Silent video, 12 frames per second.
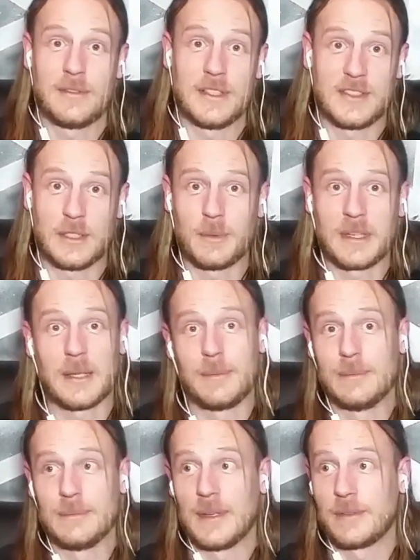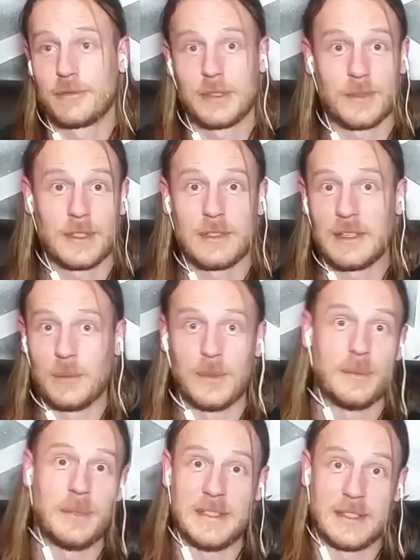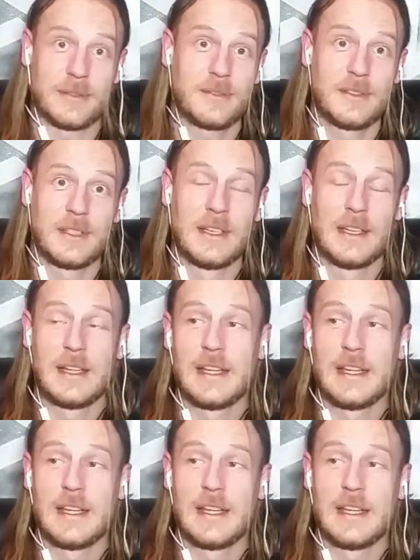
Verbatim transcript: If I'd still became a freerunner, it would have been different.